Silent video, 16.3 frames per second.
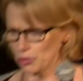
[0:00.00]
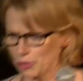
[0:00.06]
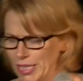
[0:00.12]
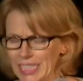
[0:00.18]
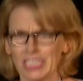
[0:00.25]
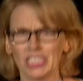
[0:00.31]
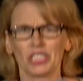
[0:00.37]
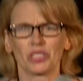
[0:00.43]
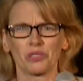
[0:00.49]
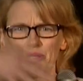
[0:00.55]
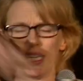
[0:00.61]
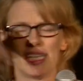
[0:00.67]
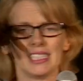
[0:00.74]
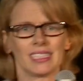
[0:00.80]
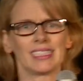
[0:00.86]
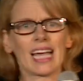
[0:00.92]
green
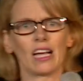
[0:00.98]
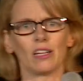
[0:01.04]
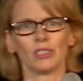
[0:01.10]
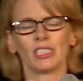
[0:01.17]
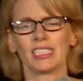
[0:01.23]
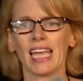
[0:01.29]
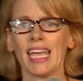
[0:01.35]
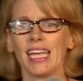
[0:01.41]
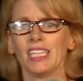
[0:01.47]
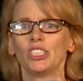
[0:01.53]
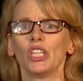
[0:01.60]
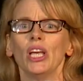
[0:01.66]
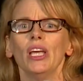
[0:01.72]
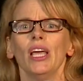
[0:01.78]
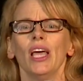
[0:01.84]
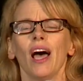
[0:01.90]
screen soundstage
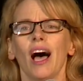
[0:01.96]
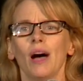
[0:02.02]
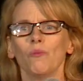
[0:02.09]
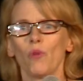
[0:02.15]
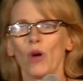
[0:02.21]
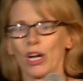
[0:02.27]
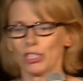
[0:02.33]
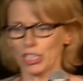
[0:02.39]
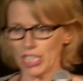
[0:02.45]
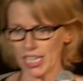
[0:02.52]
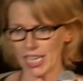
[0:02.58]
where she